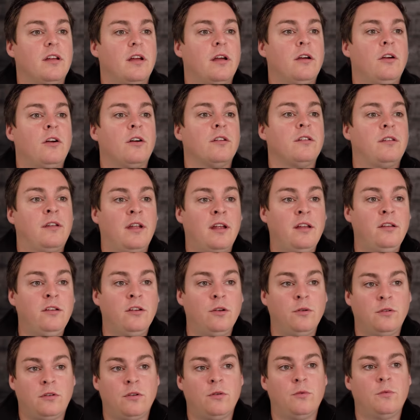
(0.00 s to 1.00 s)
to
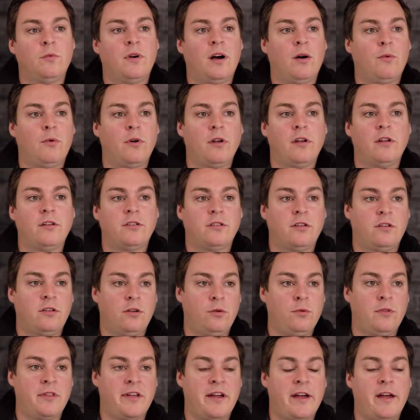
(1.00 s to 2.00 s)
continue doing what I wanted to
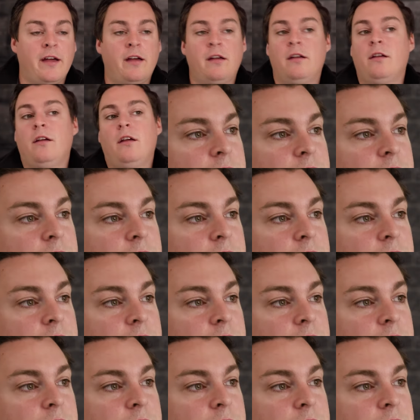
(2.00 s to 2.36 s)
do there,